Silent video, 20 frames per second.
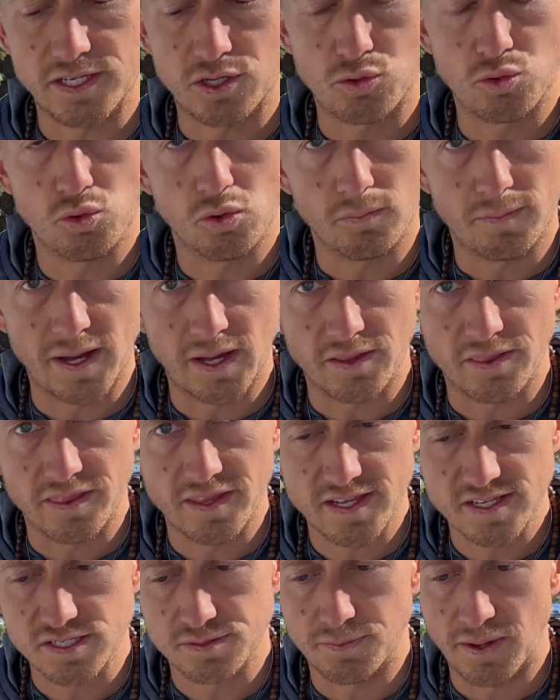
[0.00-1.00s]
cool about
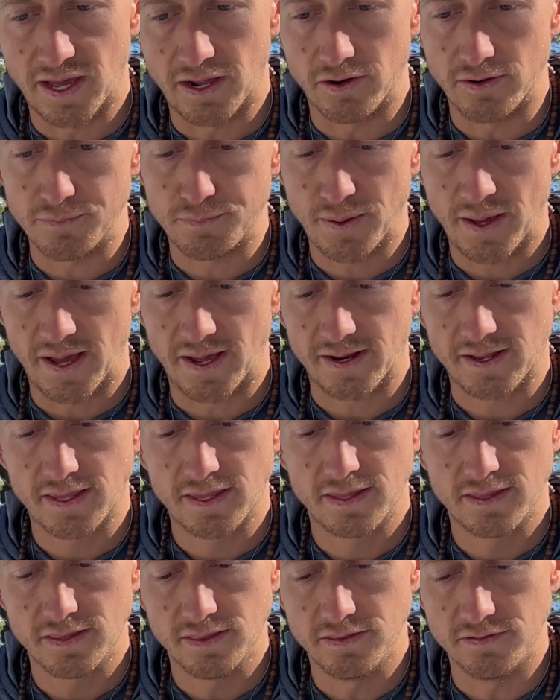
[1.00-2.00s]
this battery
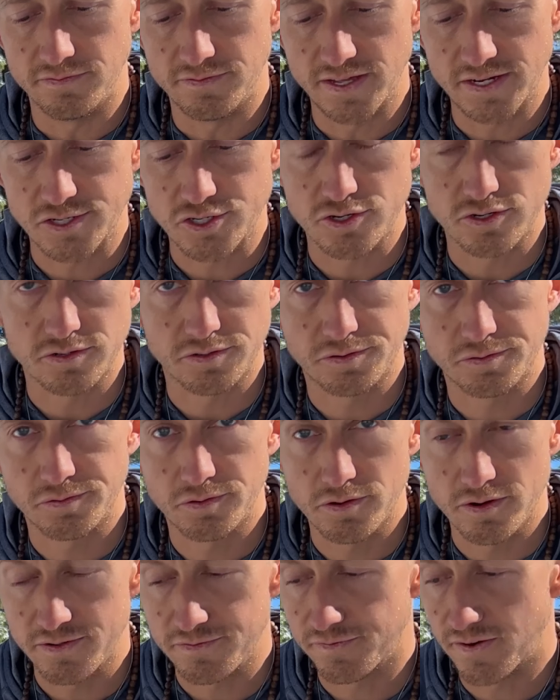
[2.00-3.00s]
pack, the Venture
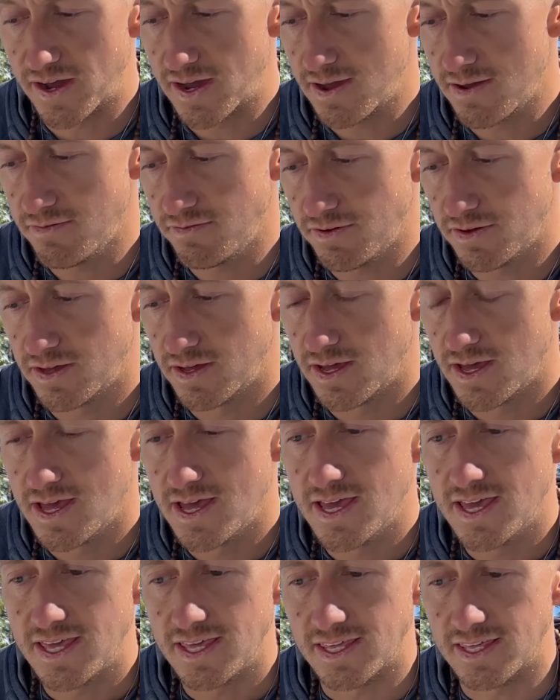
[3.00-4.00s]
35,
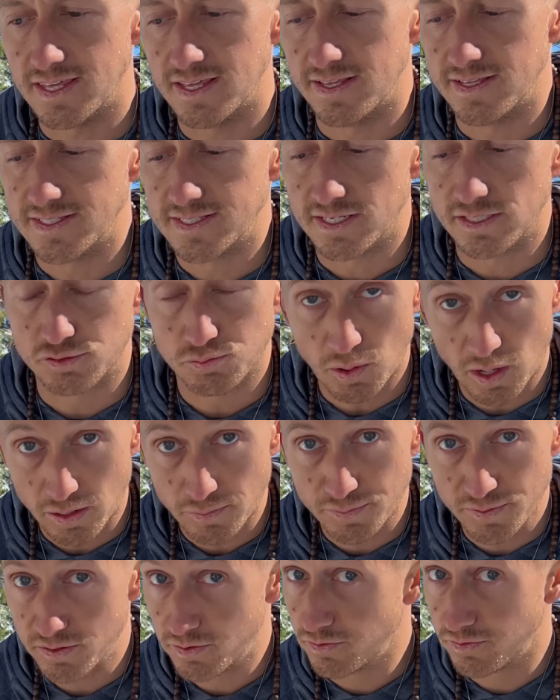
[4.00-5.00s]
is it's
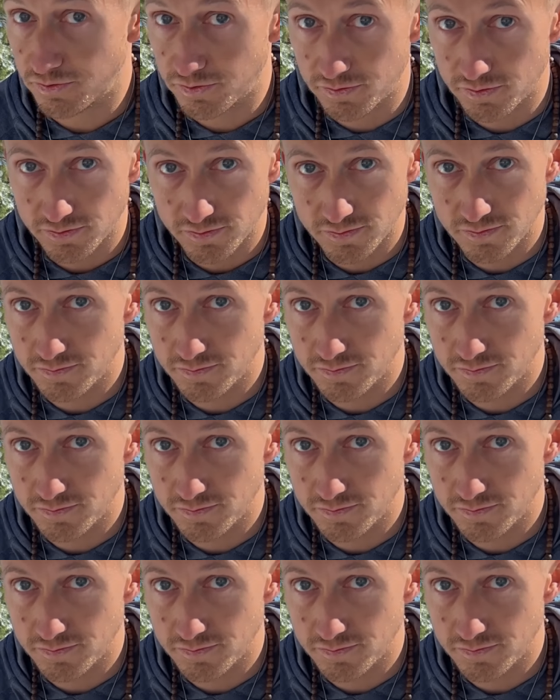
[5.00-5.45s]
waterproof,